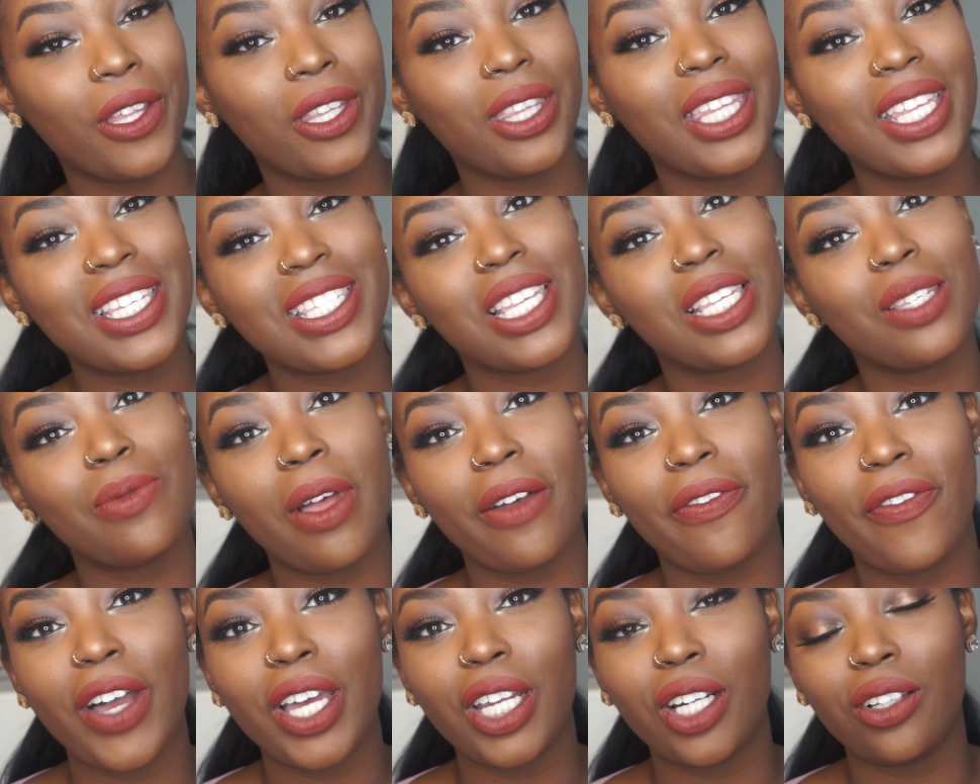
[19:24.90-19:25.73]
So this is
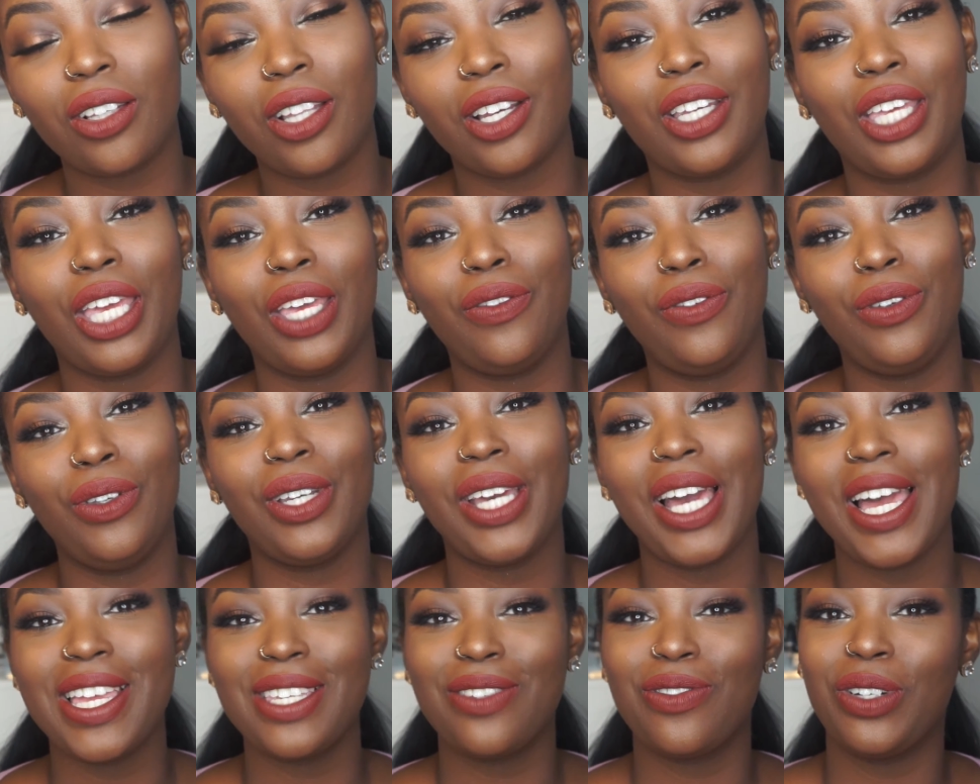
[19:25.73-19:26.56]
my final look. If you
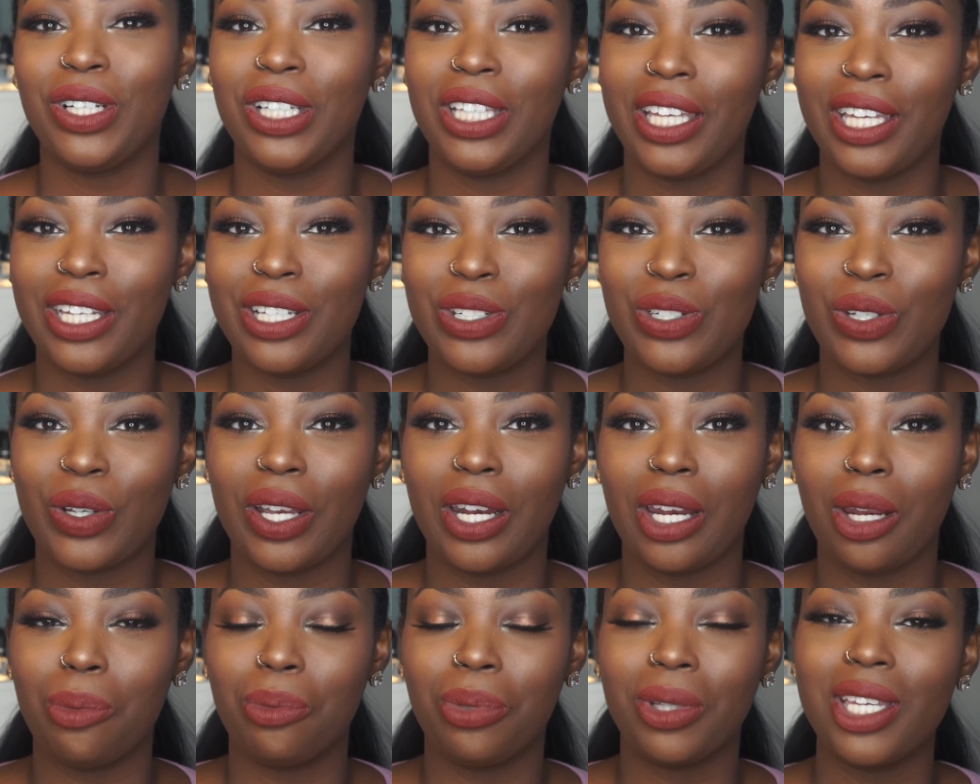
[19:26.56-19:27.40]
guys really
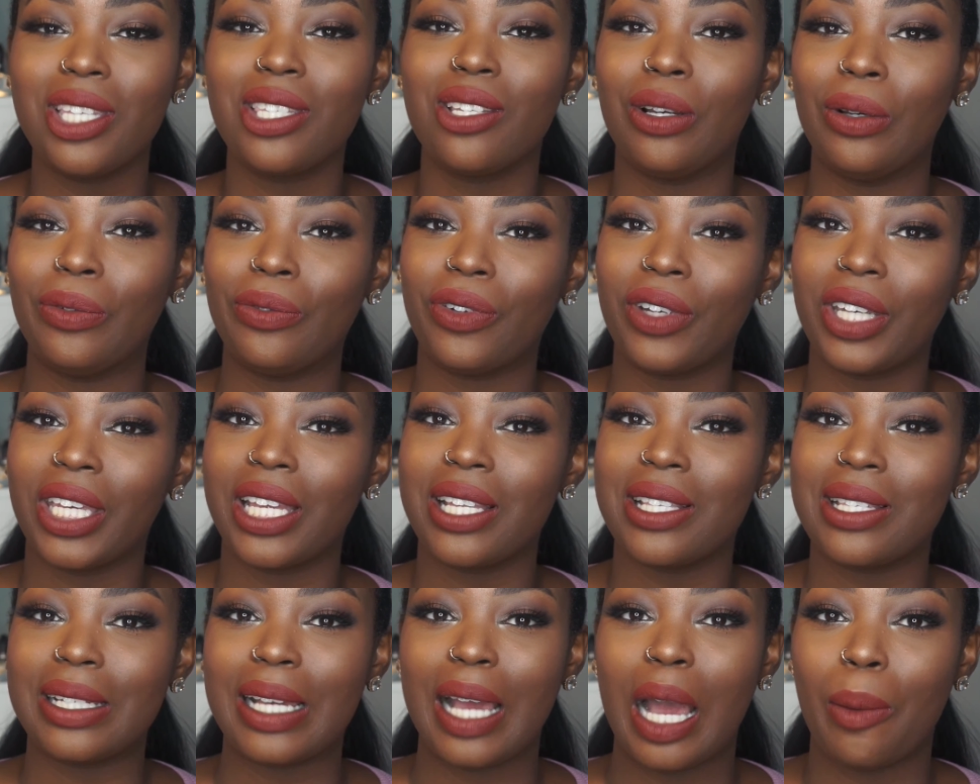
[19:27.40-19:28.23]
enjoyed it, please don't
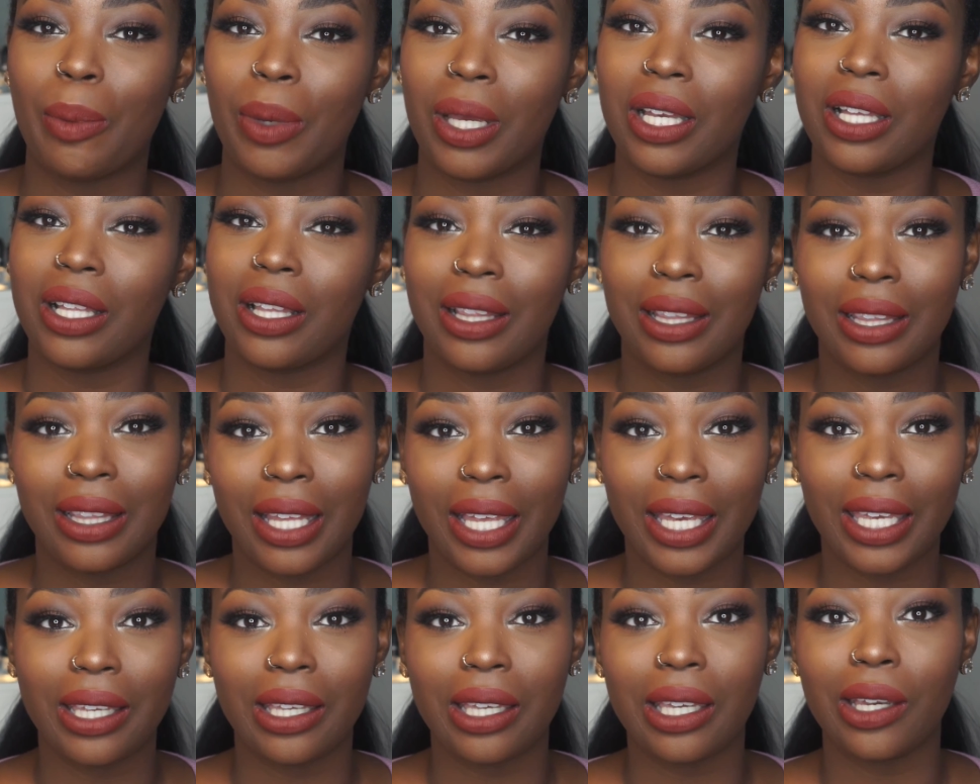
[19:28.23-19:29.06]
forget to comment,
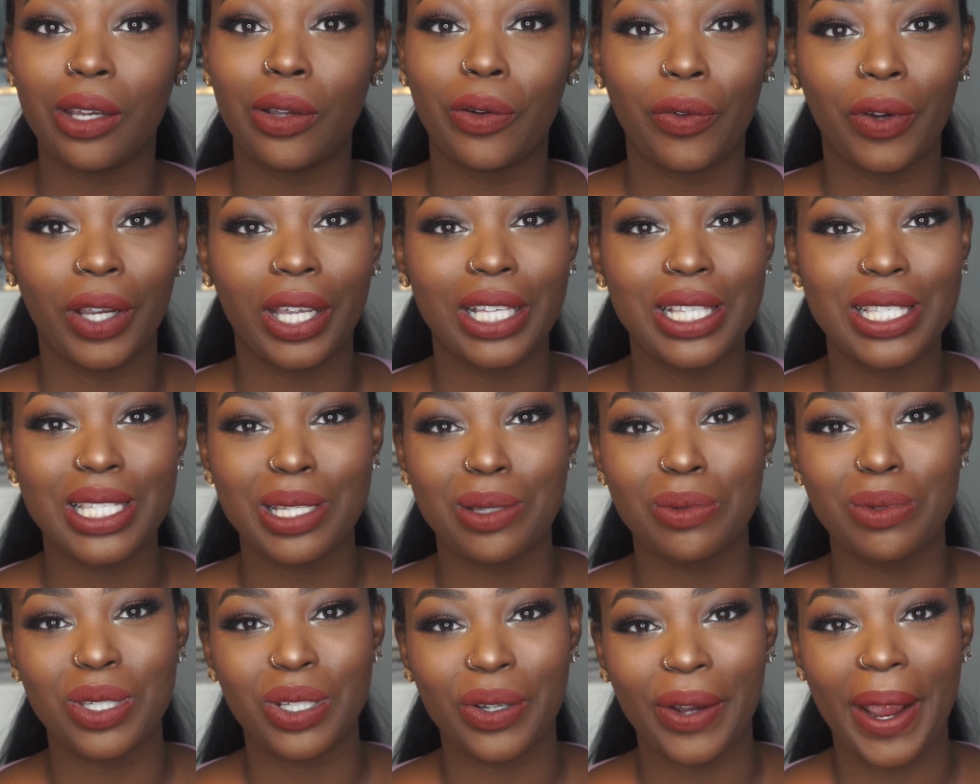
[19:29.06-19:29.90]
like, rate, and
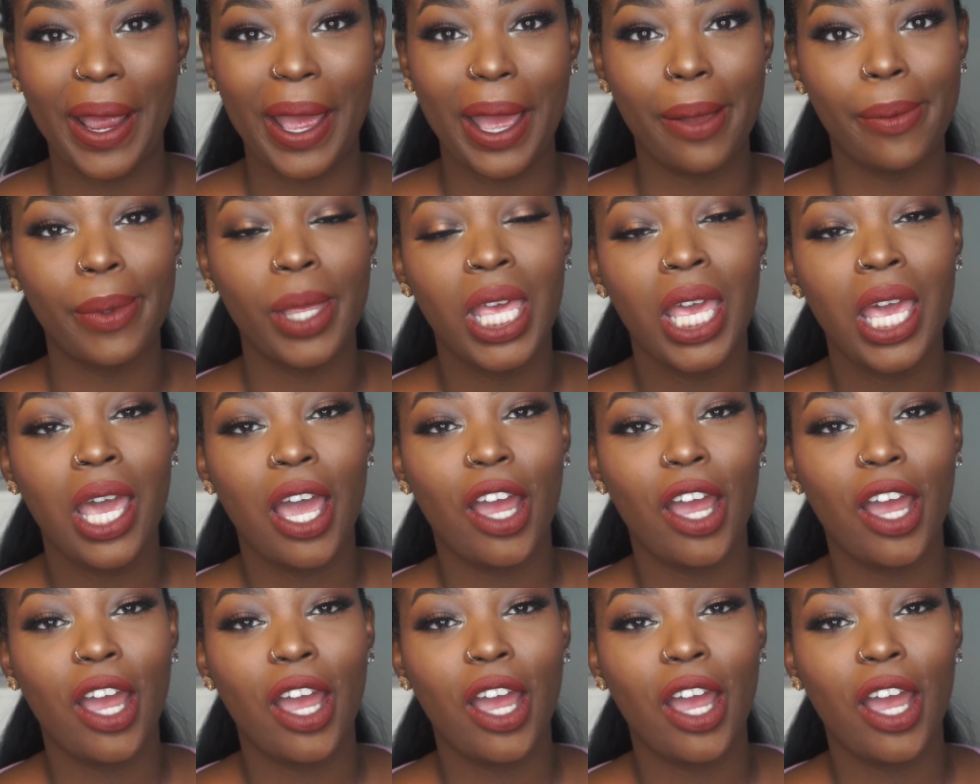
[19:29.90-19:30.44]
subscribe.